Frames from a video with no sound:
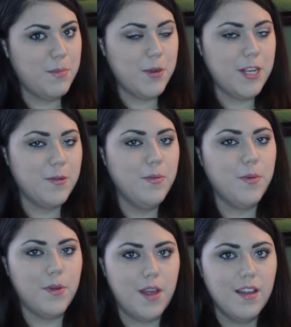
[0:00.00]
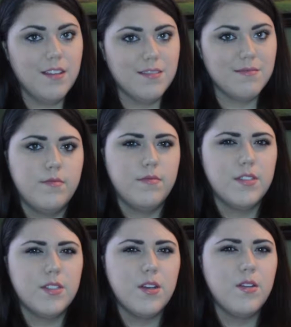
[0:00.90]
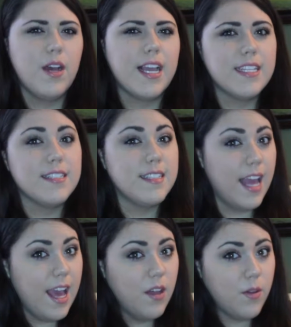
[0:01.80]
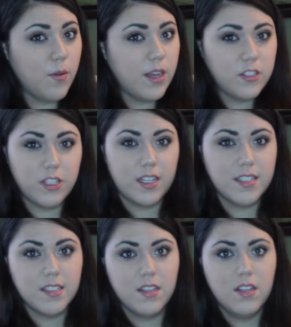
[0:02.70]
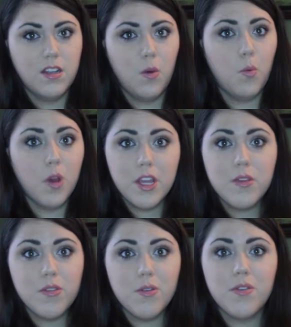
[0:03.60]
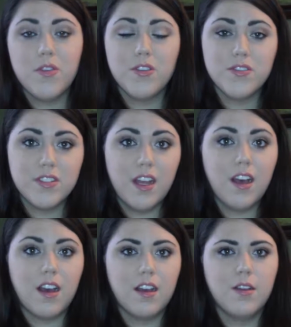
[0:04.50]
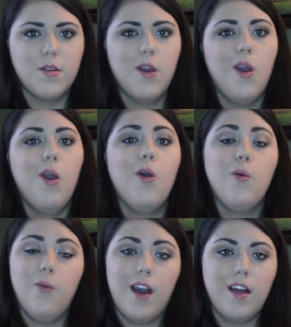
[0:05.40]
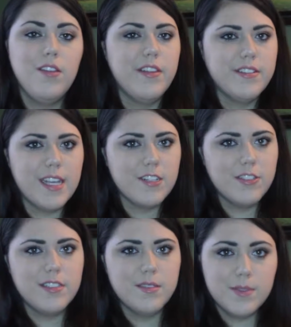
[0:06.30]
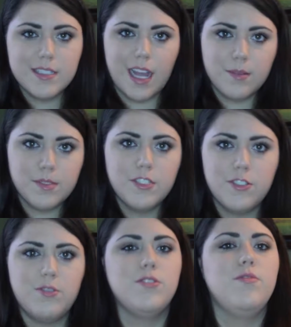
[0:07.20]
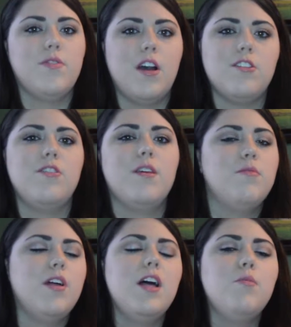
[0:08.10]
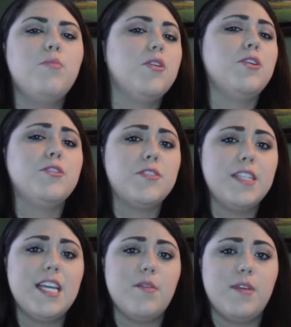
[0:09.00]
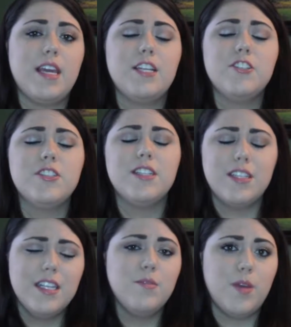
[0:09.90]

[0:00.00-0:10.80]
Pretty cool, huh? So I guess now the question is, what do you do if you're stung? Well, there's actually some steps that you should follow that will help your sting be just a little